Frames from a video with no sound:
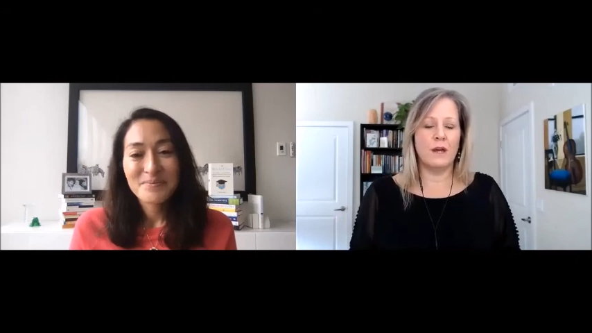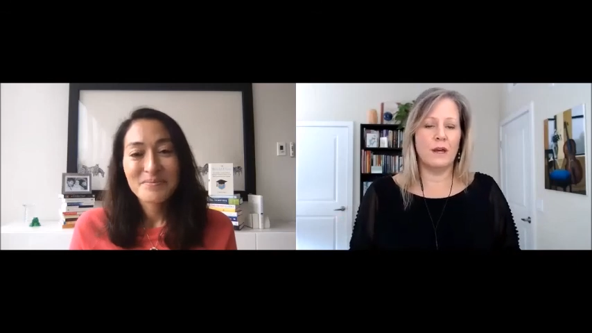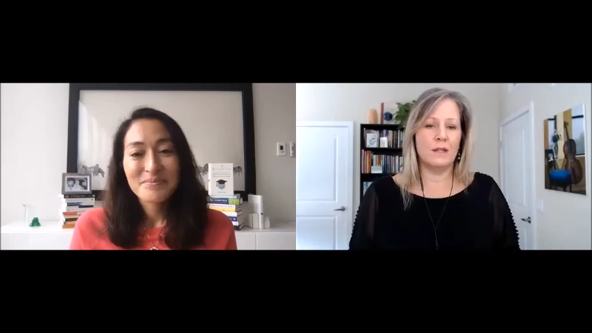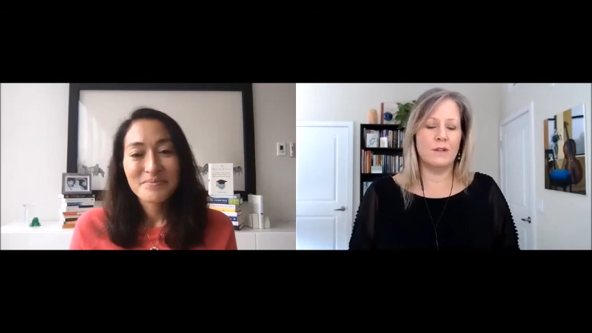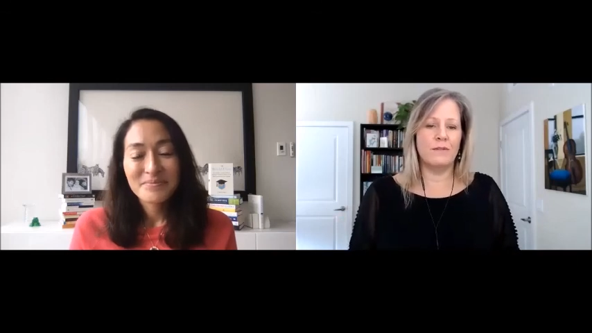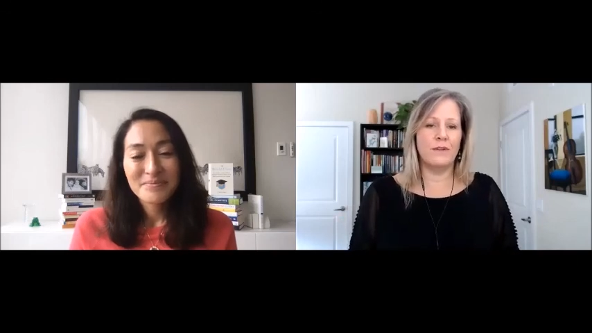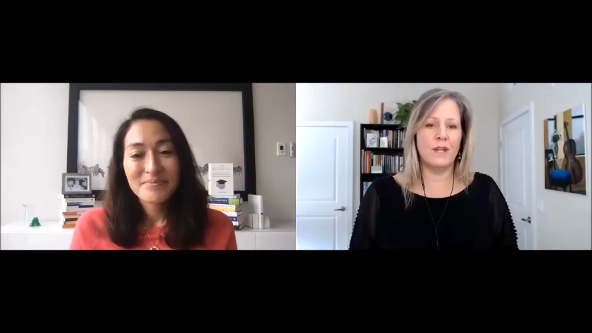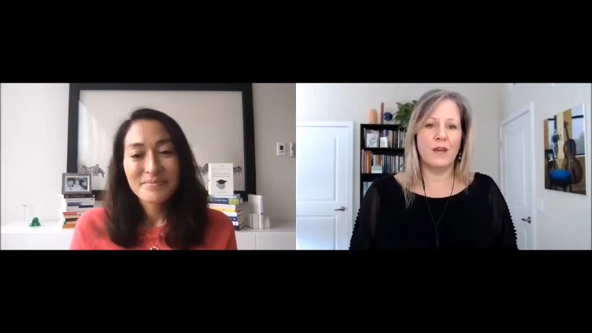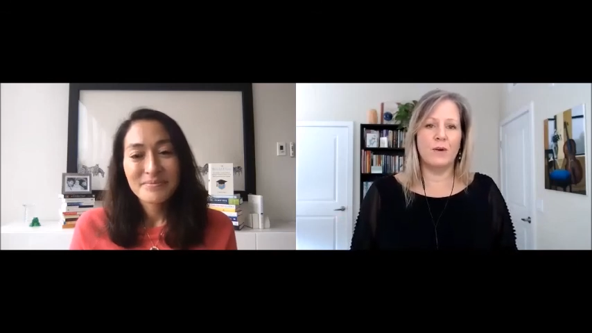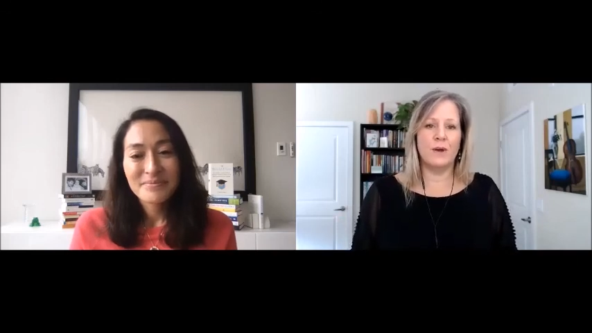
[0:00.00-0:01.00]
Speaker 1: uh, us on
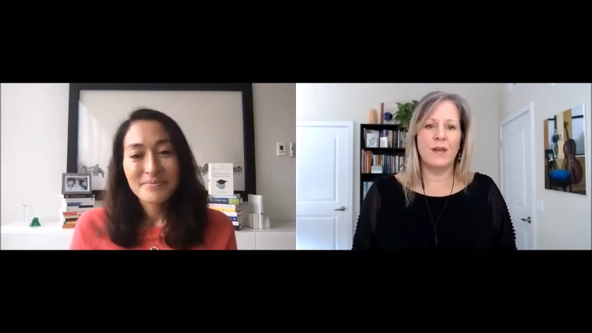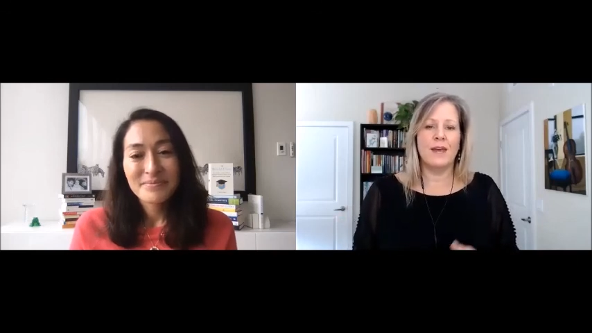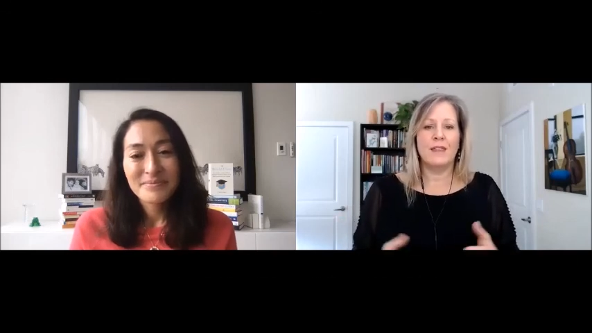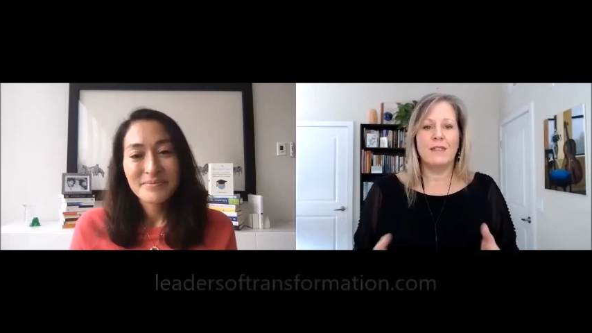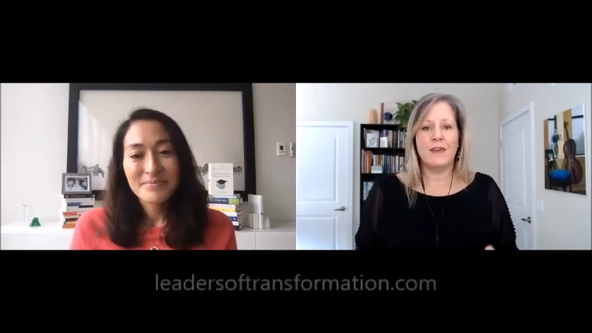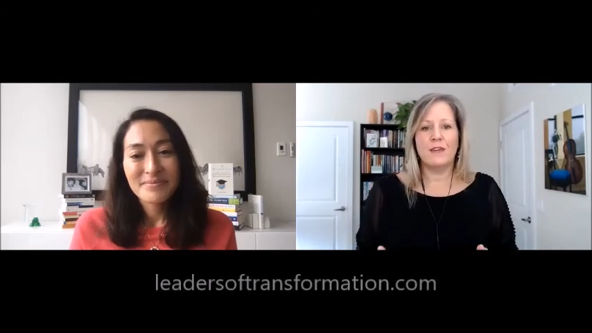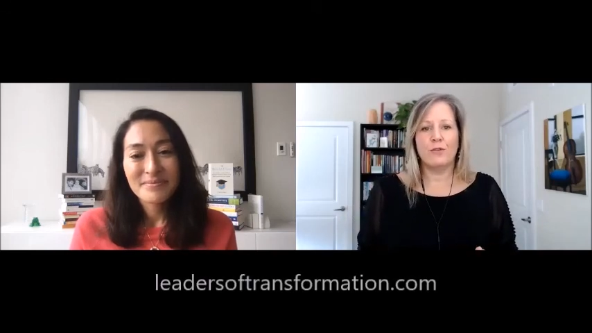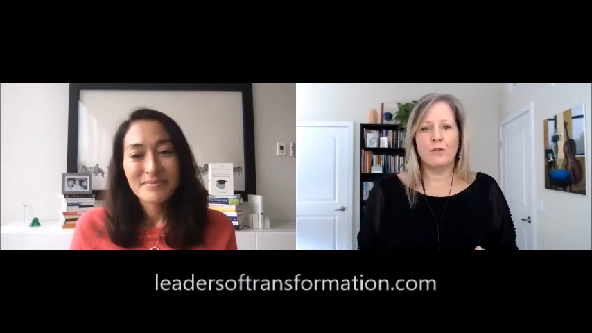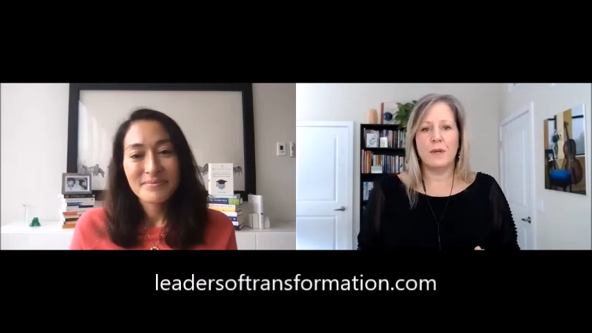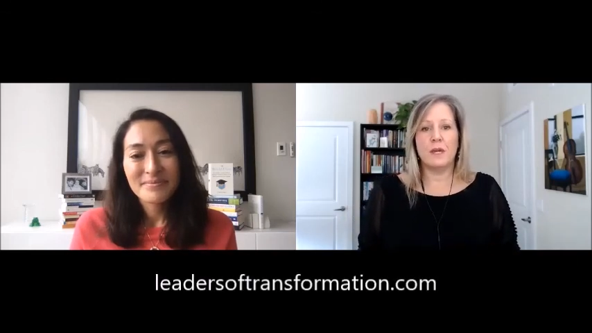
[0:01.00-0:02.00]
video, thank
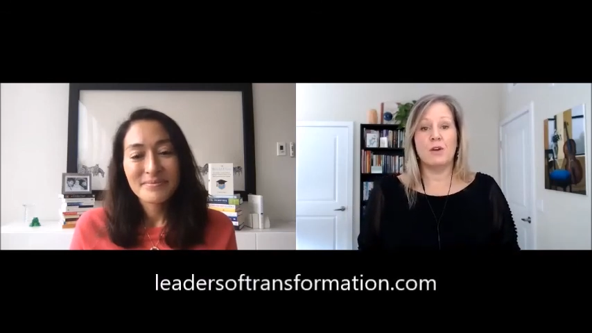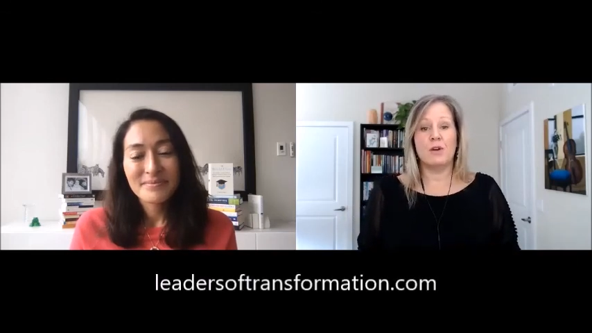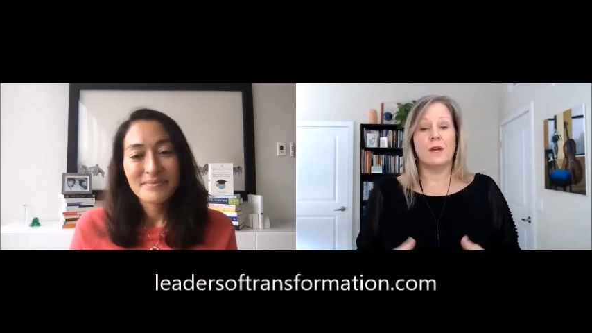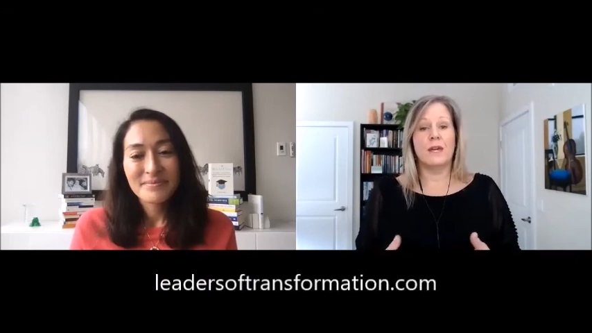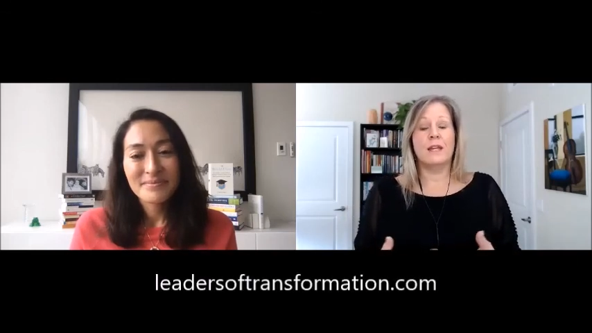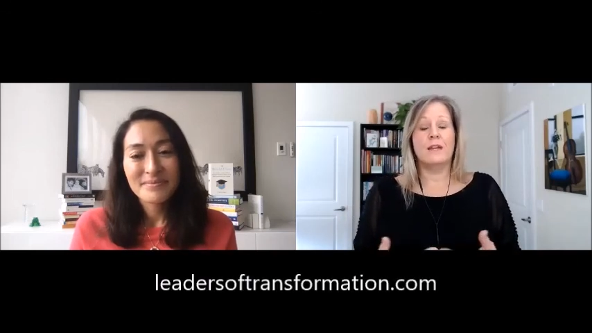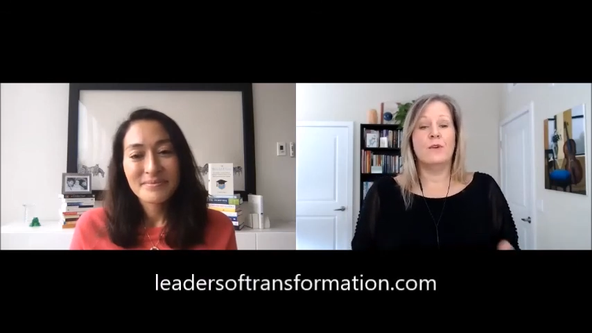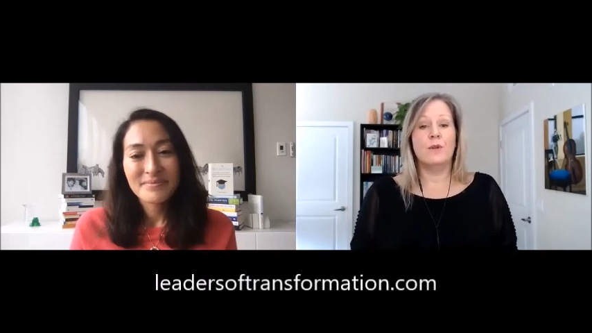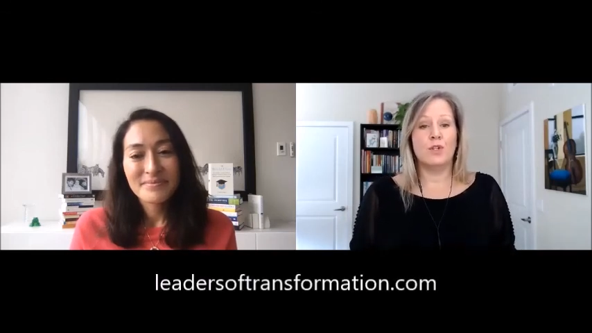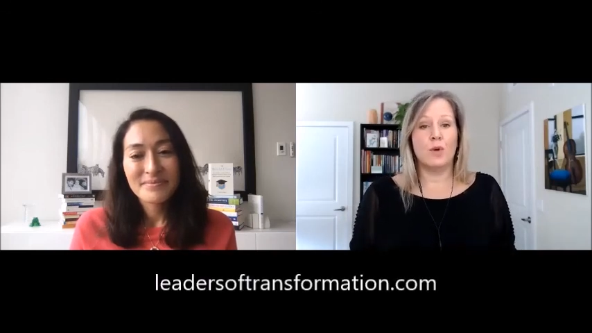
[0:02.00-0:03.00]
you for being here. Again,
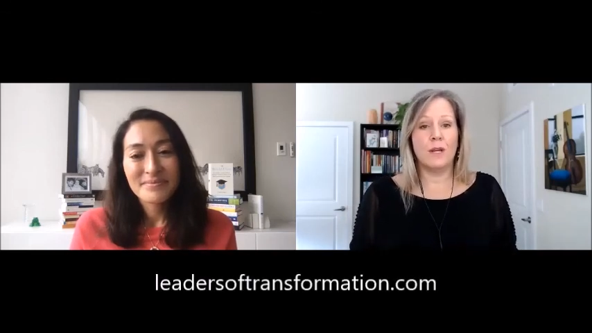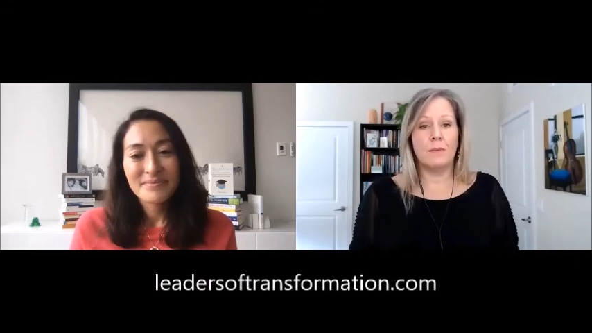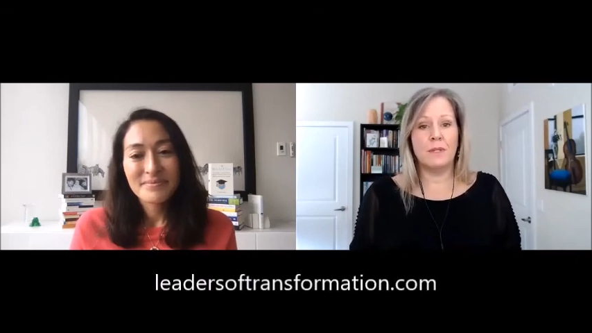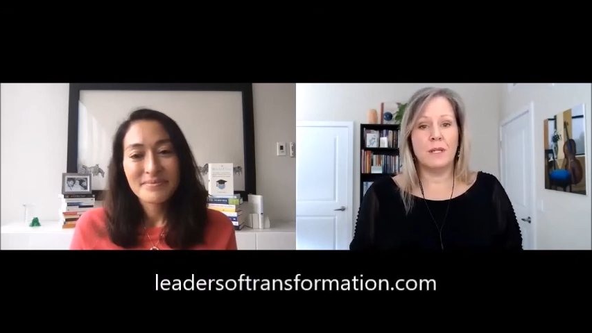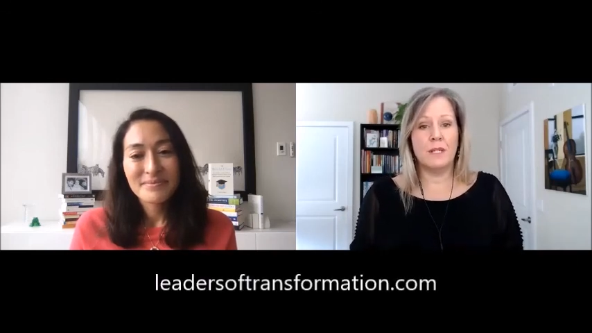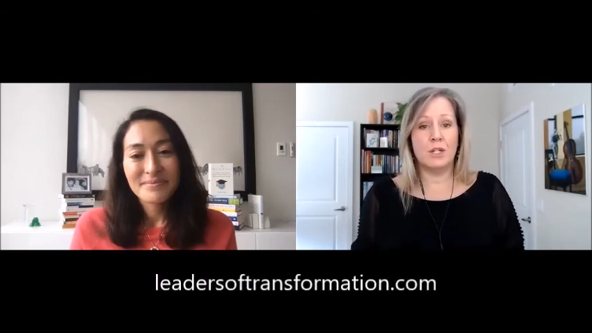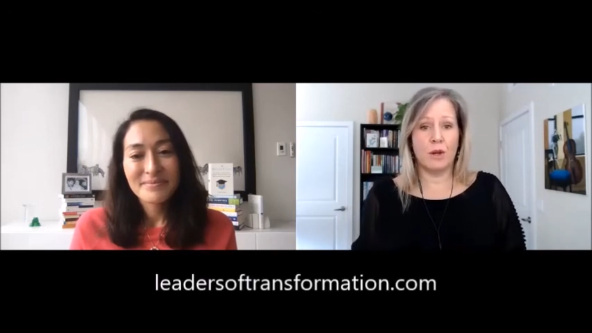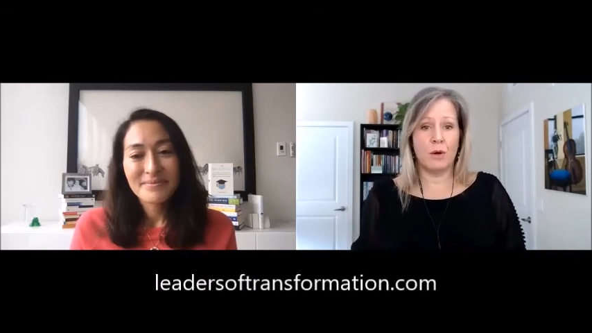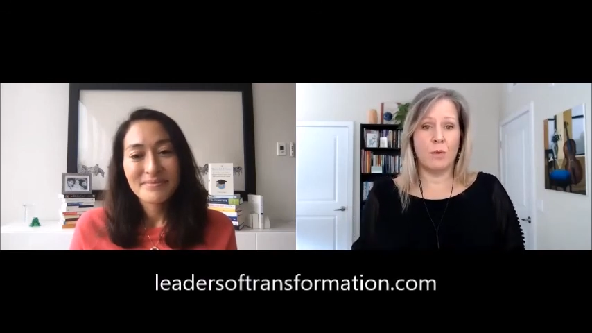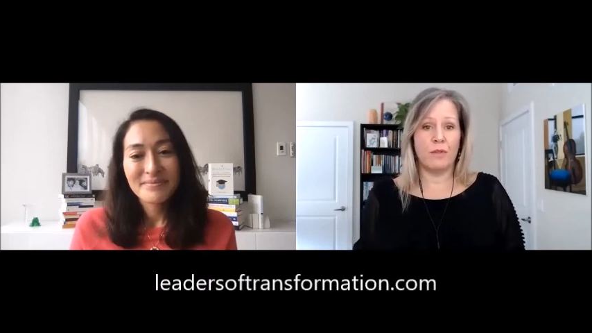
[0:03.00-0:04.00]
if you enjoyed it, please
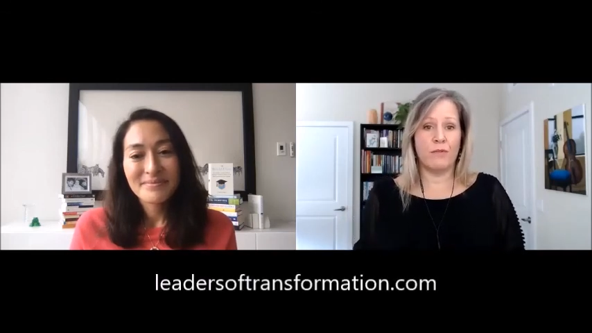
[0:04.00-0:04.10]
share it with a